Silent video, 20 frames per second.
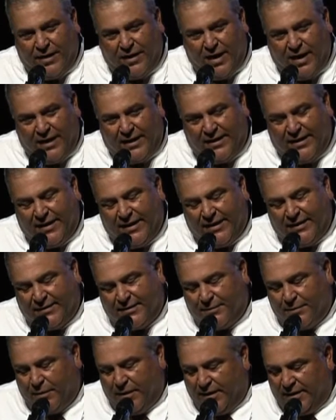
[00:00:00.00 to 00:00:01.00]
like this,
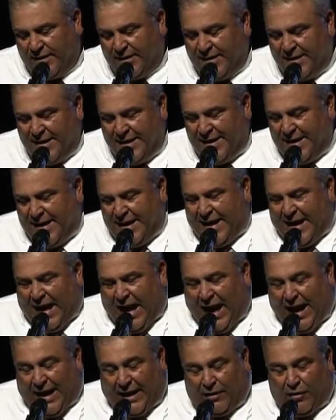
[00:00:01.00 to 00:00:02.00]
but
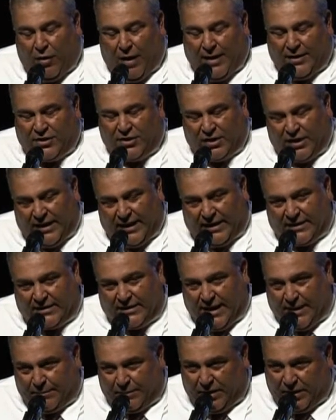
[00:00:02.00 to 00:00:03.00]
I graciously
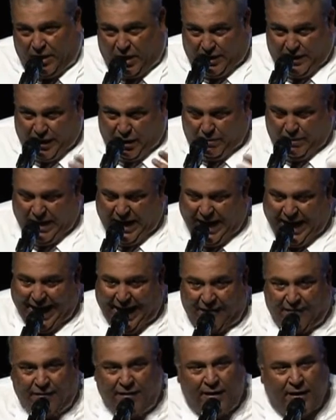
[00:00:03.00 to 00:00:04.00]
accept it on their
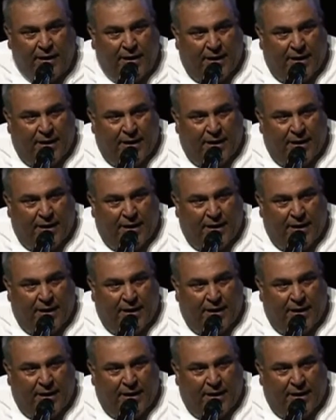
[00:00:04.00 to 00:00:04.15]
behalf.